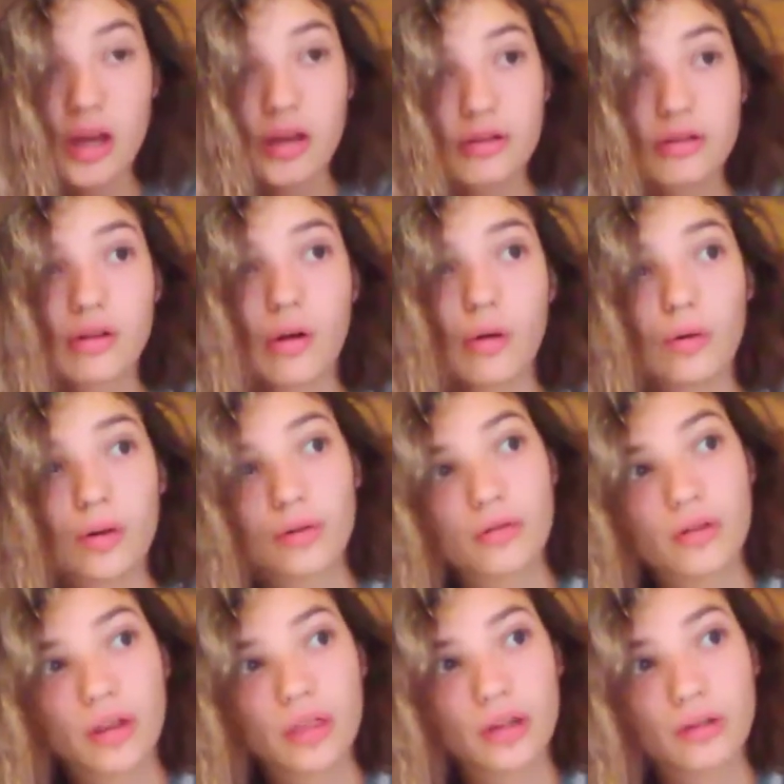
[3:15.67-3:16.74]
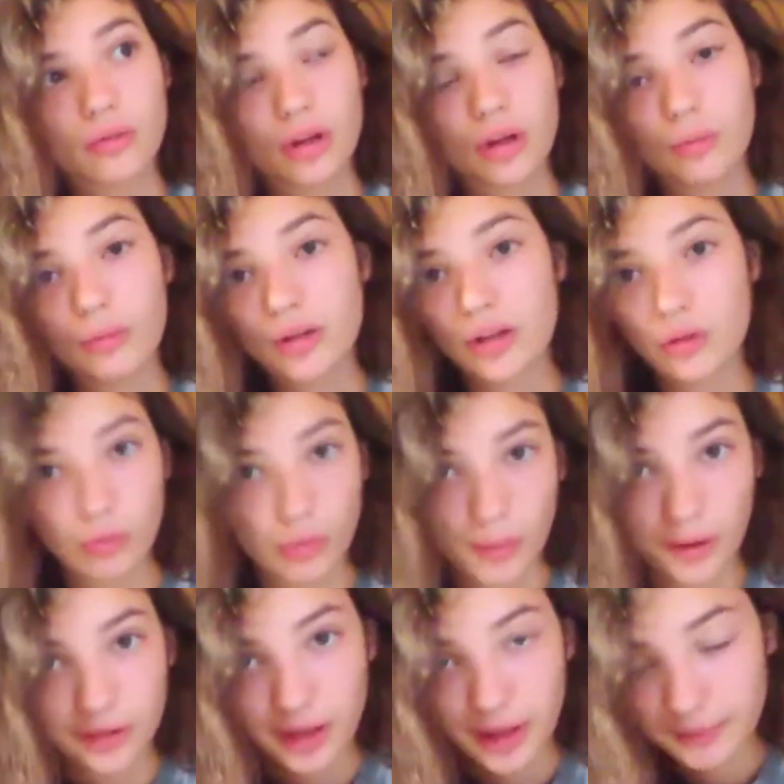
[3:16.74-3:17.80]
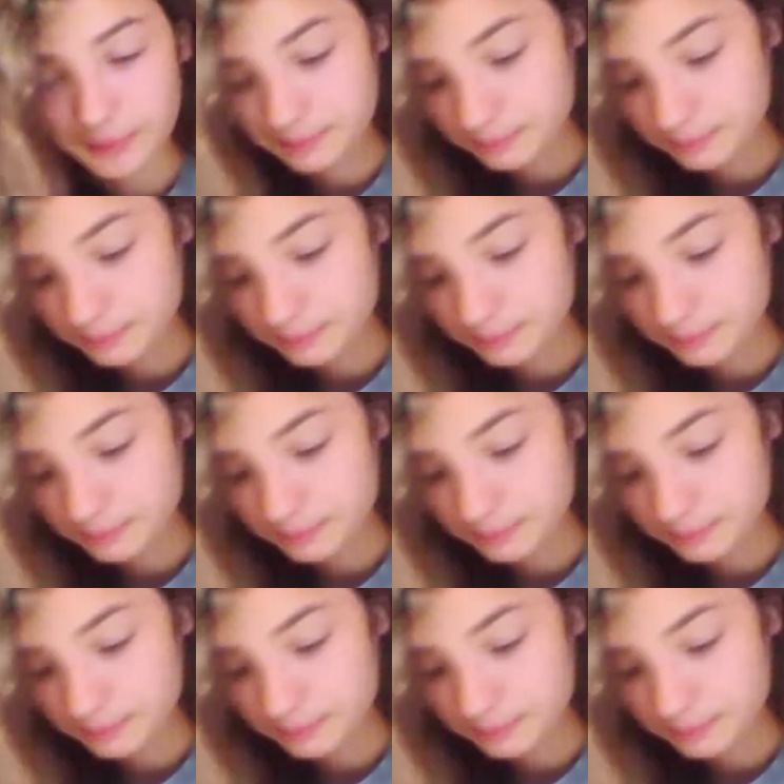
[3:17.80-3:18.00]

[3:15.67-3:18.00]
So there's nothing really we can do about that.